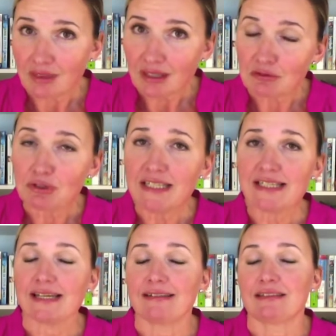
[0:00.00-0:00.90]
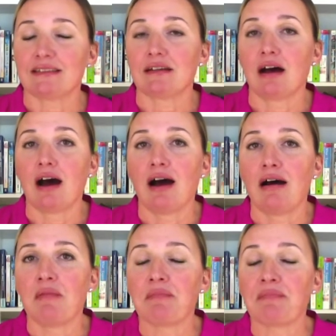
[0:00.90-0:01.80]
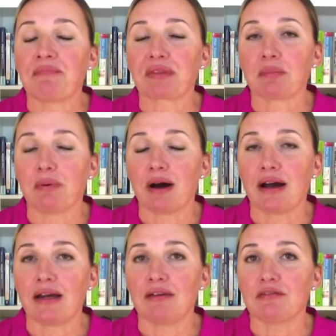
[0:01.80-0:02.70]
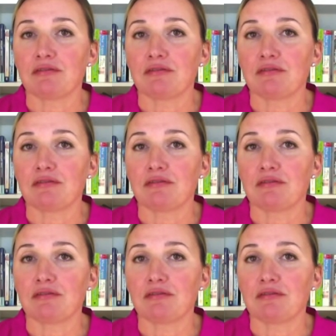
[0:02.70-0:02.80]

reset by